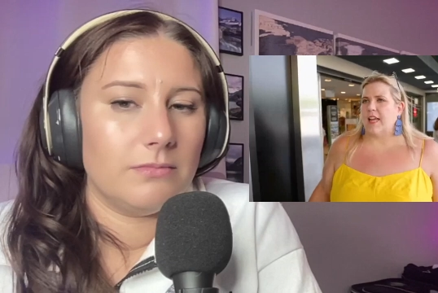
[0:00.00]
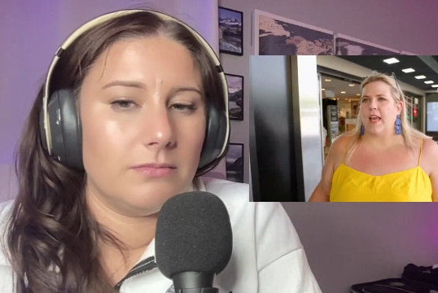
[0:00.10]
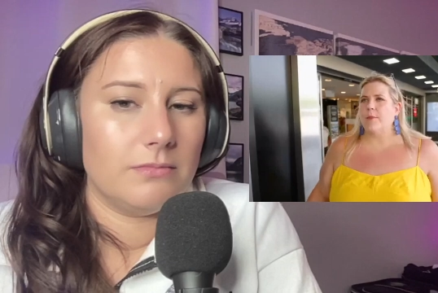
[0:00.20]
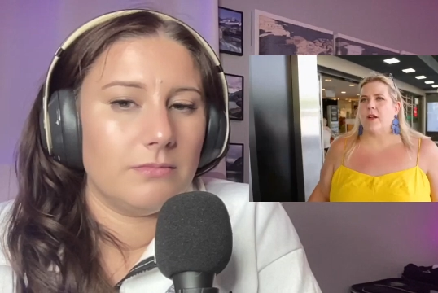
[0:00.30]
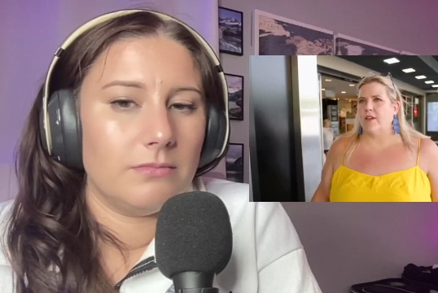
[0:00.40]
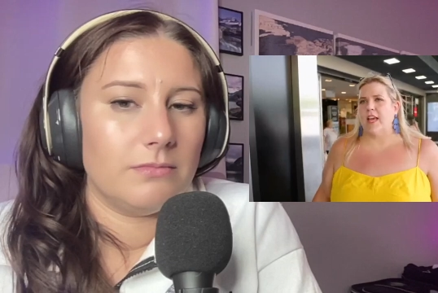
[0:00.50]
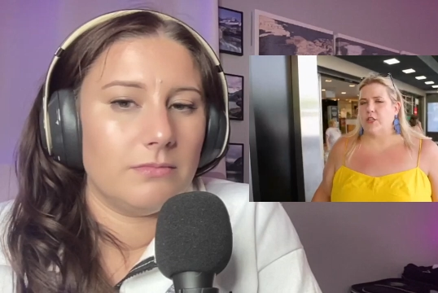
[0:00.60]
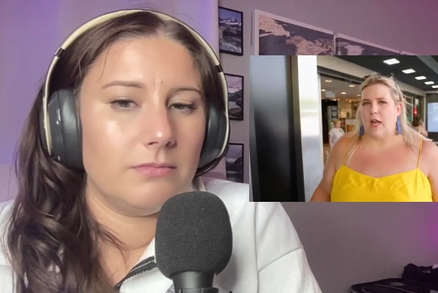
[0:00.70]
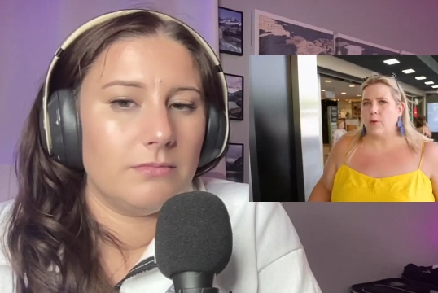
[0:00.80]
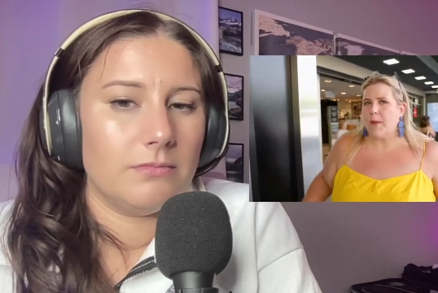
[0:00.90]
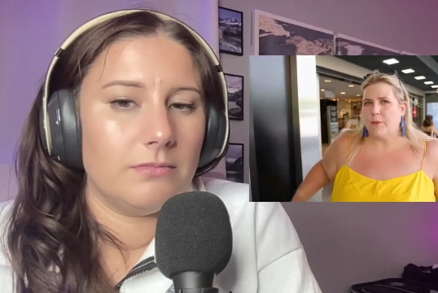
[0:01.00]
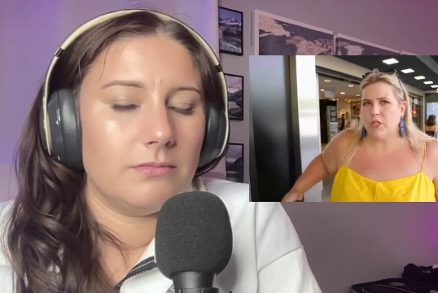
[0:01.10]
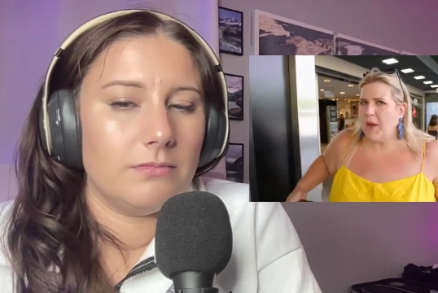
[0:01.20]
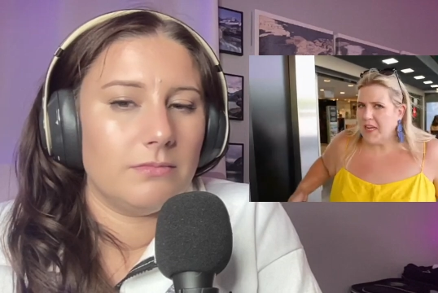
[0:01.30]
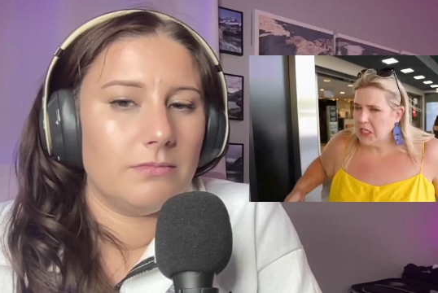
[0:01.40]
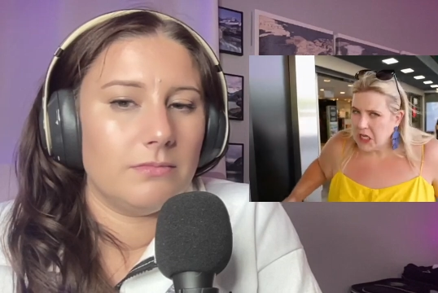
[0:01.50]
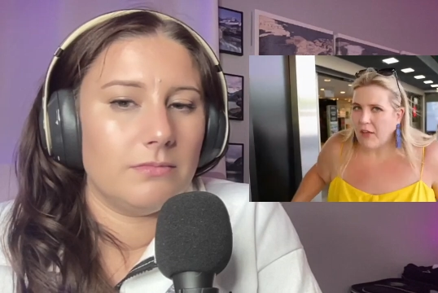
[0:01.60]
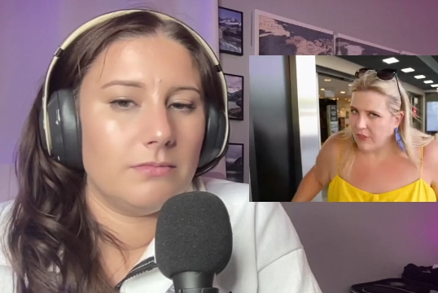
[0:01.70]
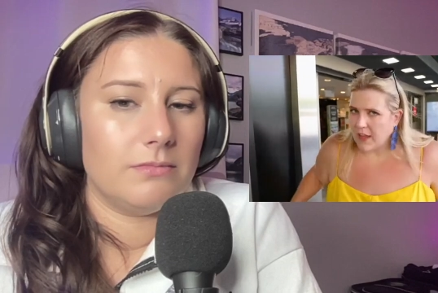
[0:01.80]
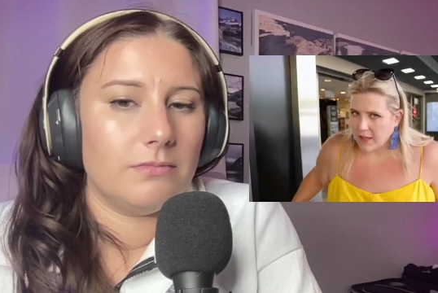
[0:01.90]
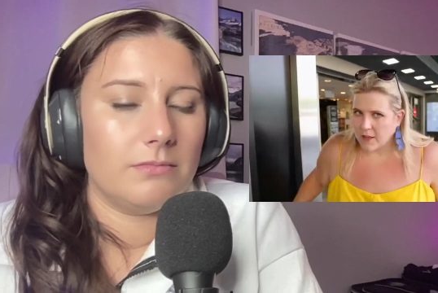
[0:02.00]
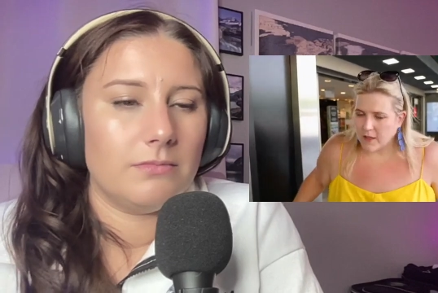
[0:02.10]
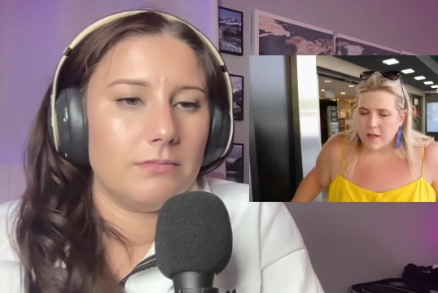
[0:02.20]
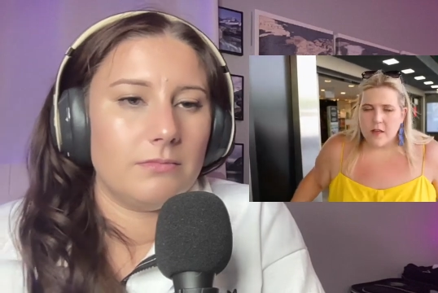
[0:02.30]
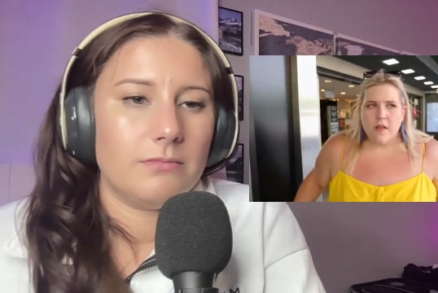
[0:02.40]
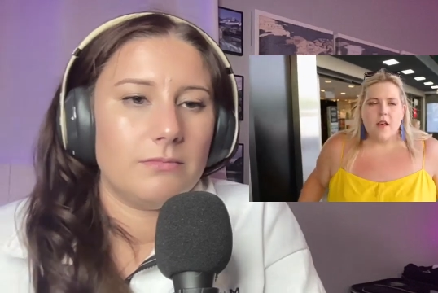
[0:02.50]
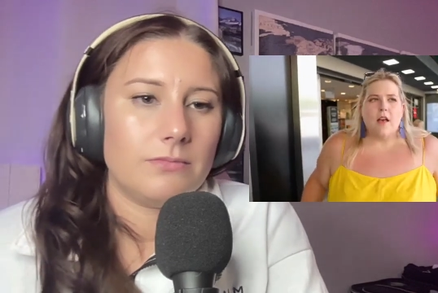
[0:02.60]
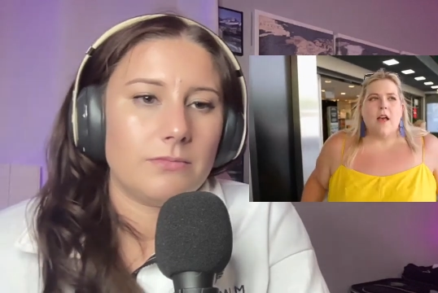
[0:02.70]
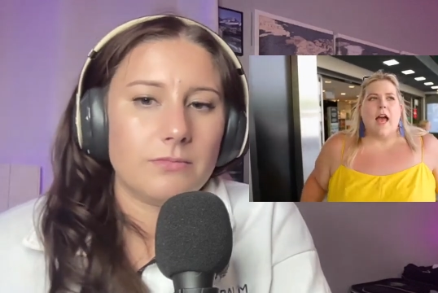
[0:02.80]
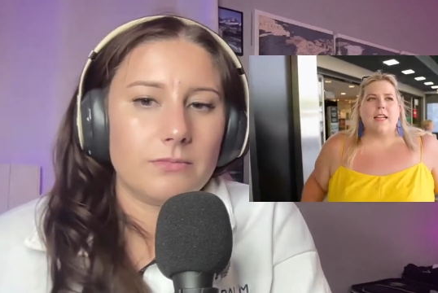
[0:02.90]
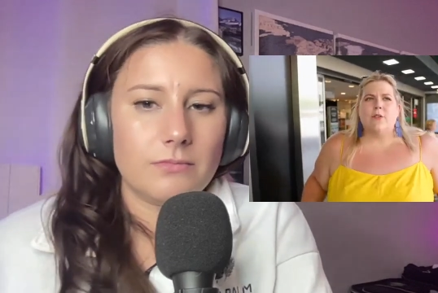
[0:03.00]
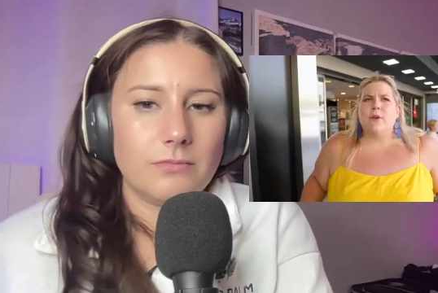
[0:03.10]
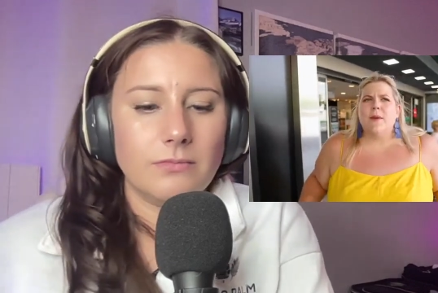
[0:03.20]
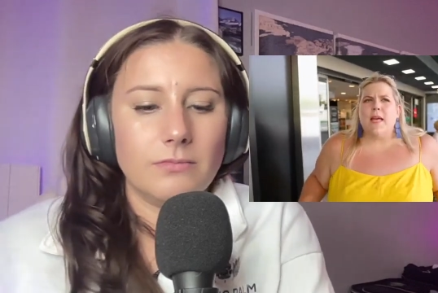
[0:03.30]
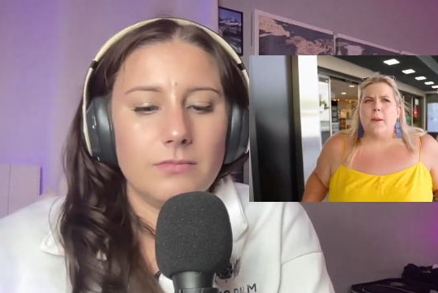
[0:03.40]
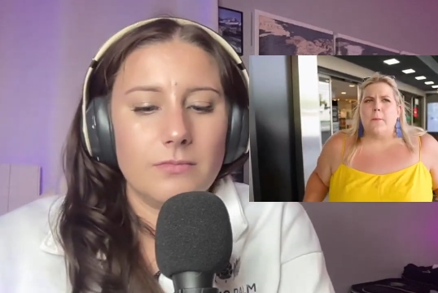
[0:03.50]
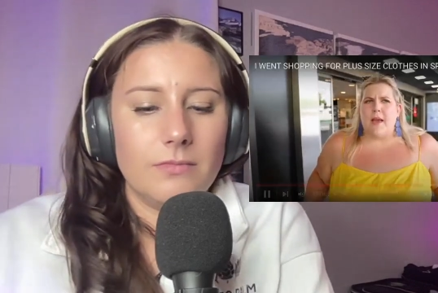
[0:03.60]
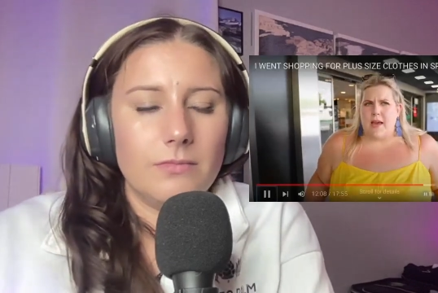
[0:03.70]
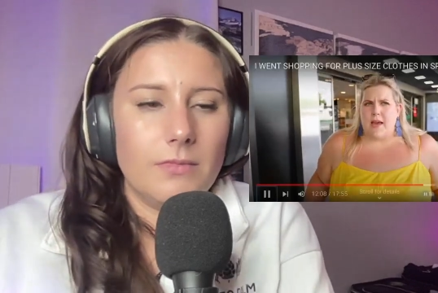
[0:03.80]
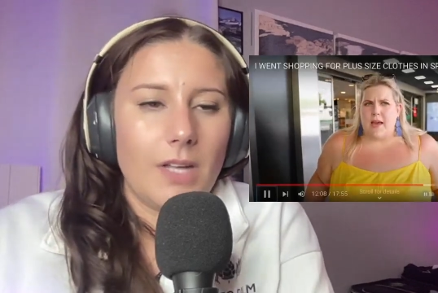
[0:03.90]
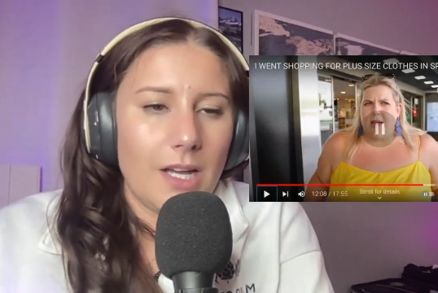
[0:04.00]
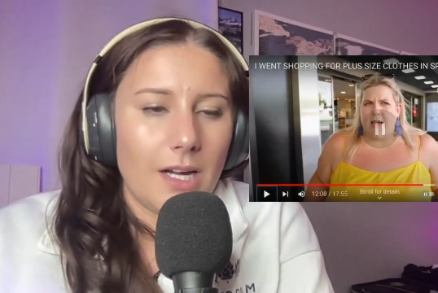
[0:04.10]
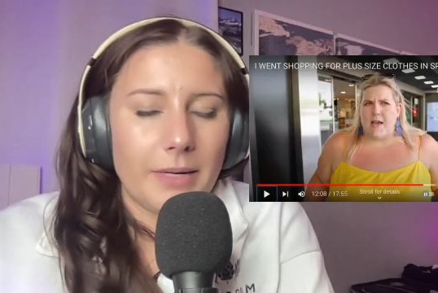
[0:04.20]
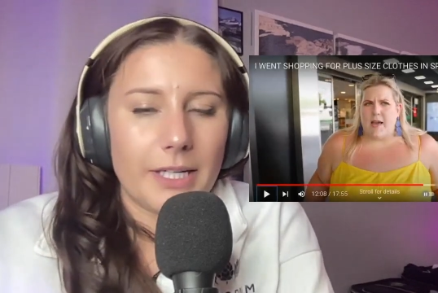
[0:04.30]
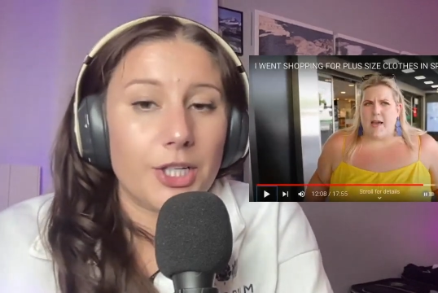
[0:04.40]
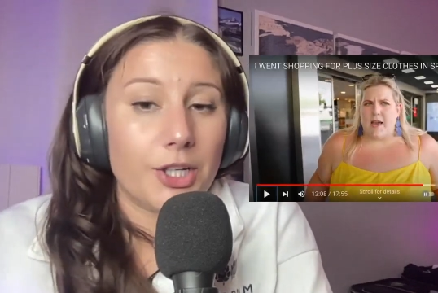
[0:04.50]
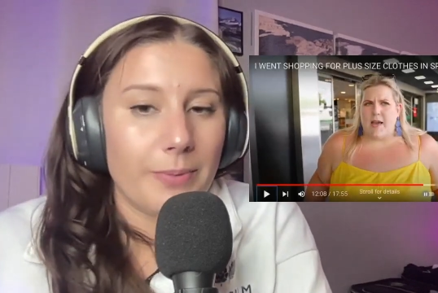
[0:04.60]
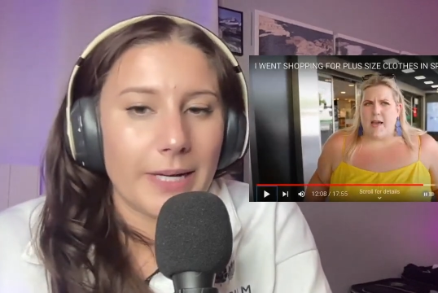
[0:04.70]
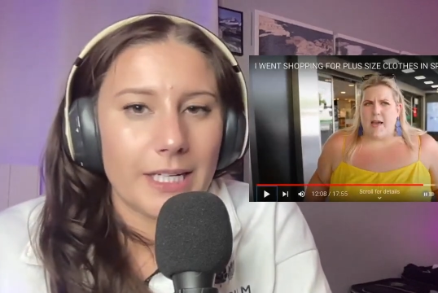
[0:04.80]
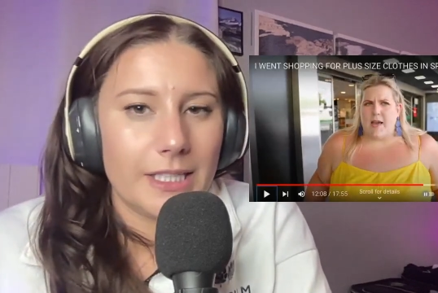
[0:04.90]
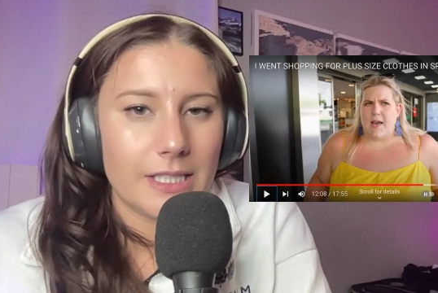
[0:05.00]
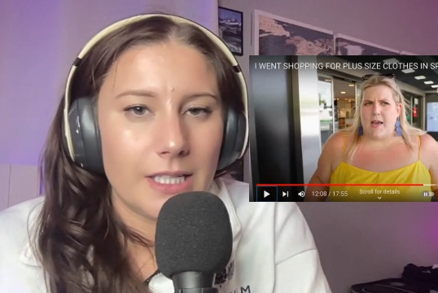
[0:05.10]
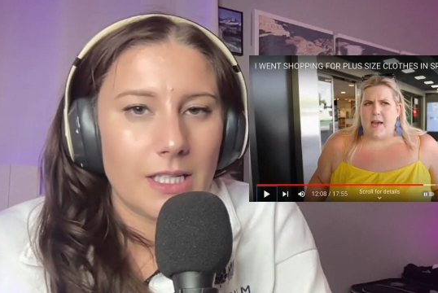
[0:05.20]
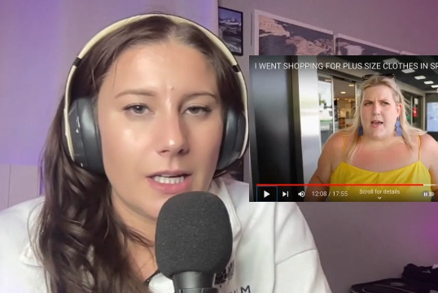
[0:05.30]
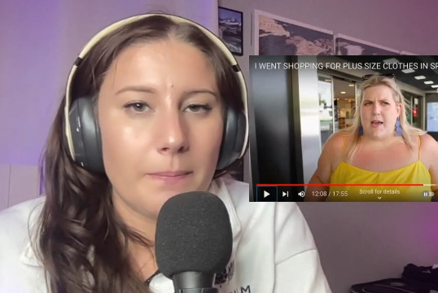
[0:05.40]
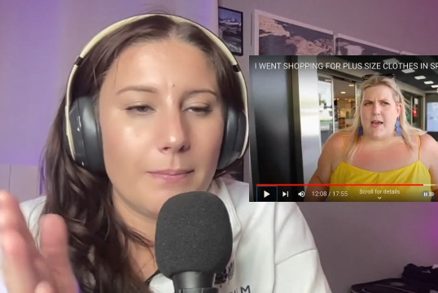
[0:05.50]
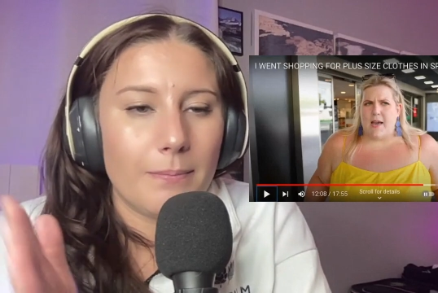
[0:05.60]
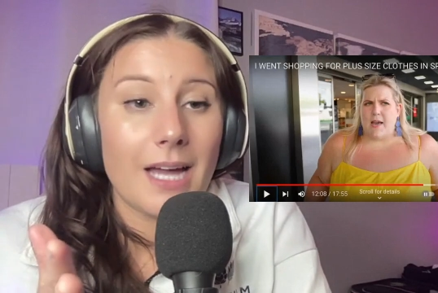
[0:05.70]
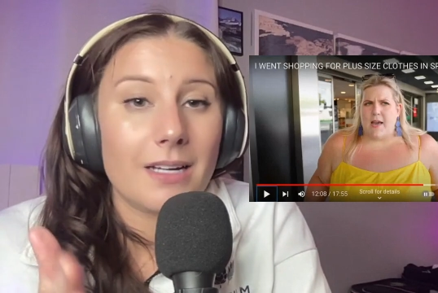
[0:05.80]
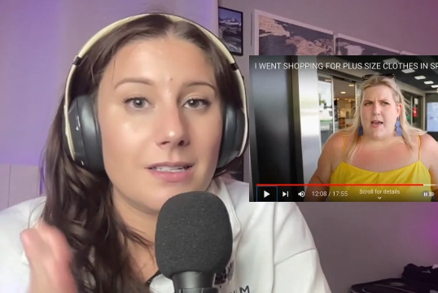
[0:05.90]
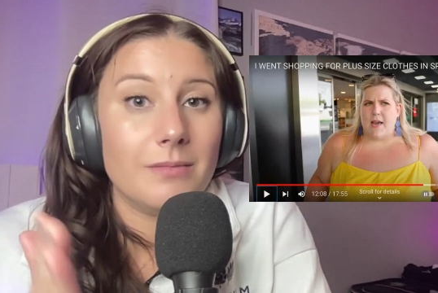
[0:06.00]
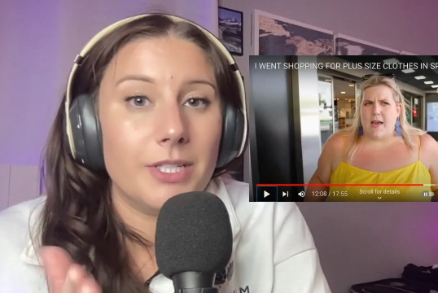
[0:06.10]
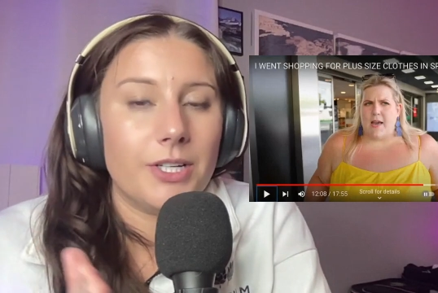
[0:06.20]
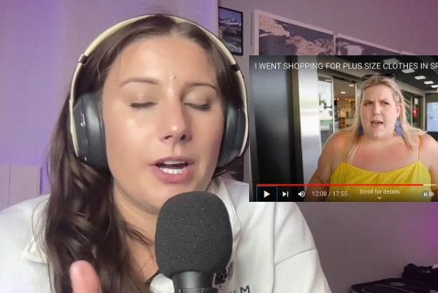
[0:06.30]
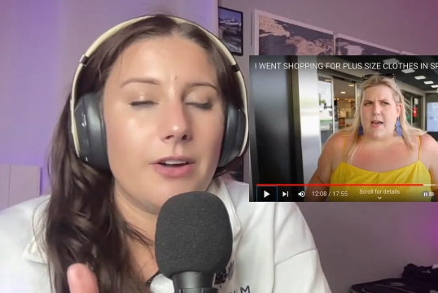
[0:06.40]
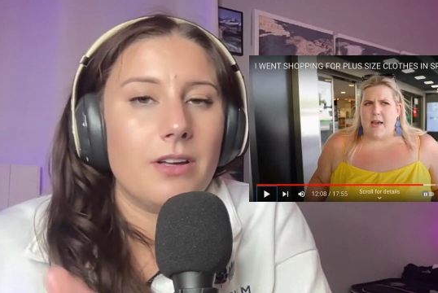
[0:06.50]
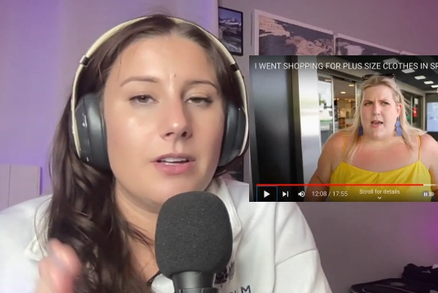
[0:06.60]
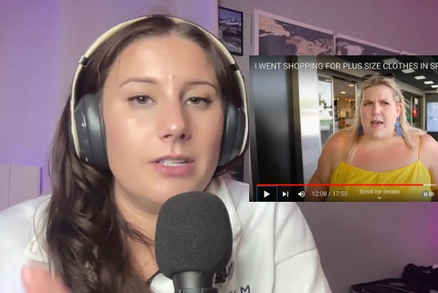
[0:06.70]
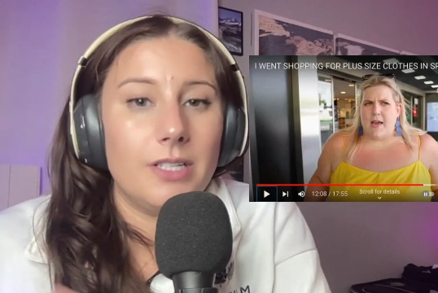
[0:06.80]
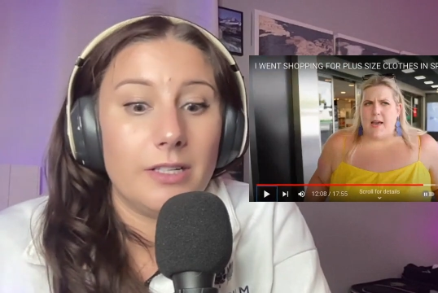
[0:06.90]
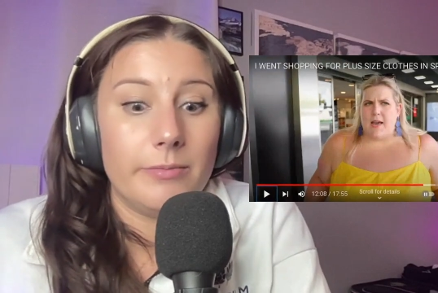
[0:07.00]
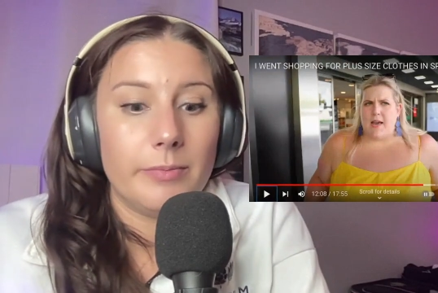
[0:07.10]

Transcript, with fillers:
Speaker 1: and I came here on vacation? I would be able to buy nothing. And I don't want to
Speaker 2: be mad. I'm not going to go back into that again, but pack some in your carry on. You need to be